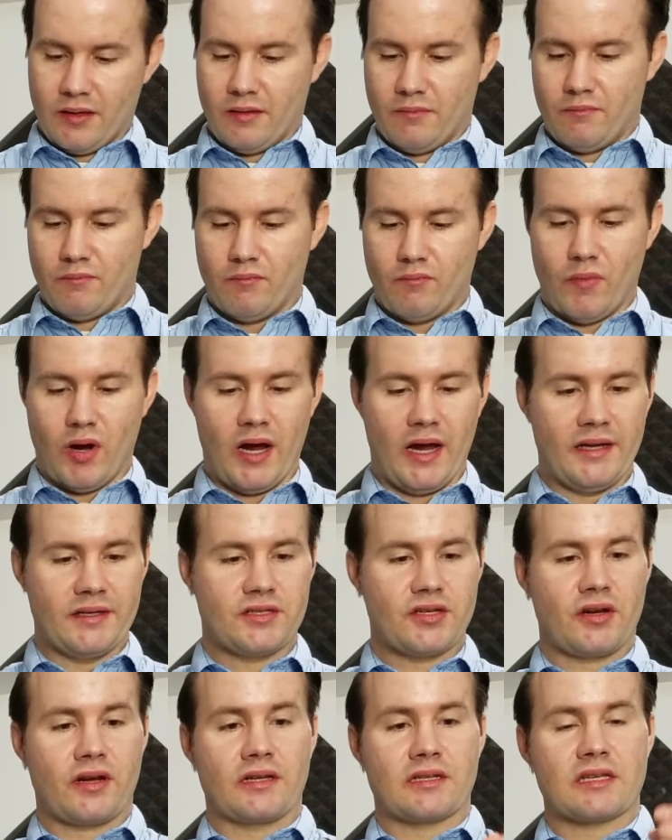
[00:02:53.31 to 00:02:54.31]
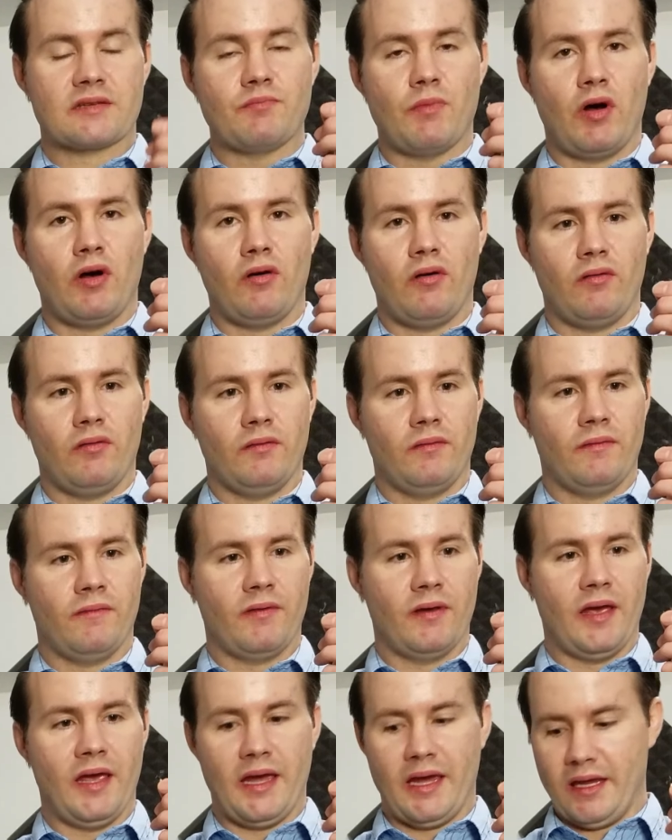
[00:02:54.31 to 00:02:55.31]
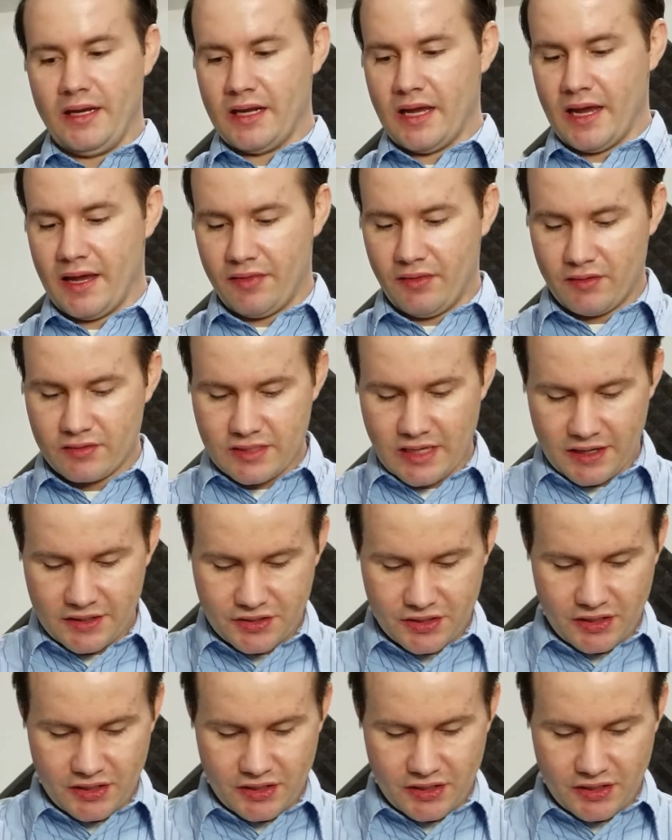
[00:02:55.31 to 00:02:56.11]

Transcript: Mine took a small hit, and there's actually